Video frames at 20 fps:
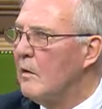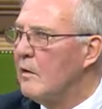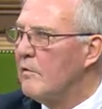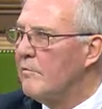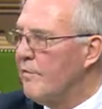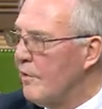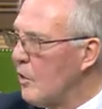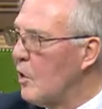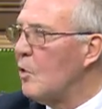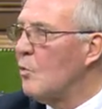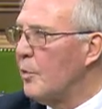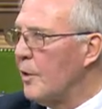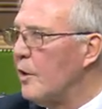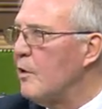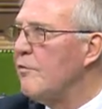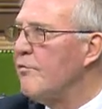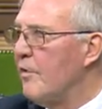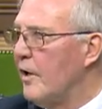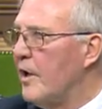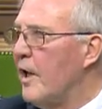the very
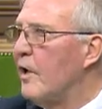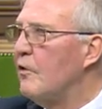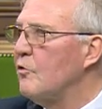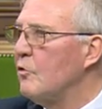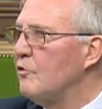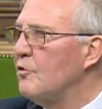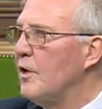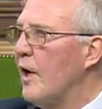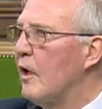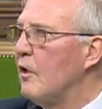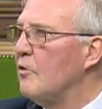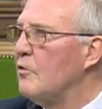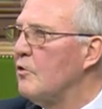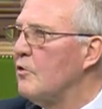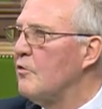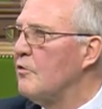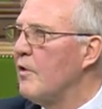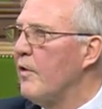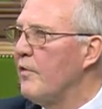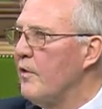real financial
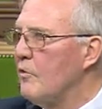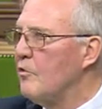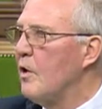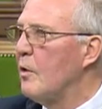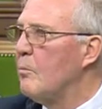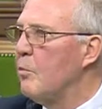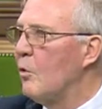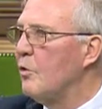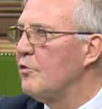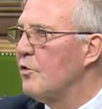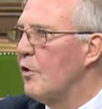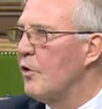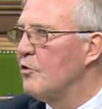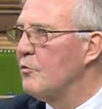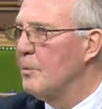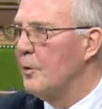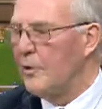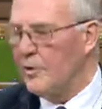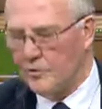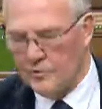challenges that these airports are
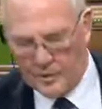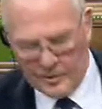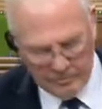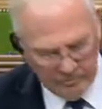experiencing.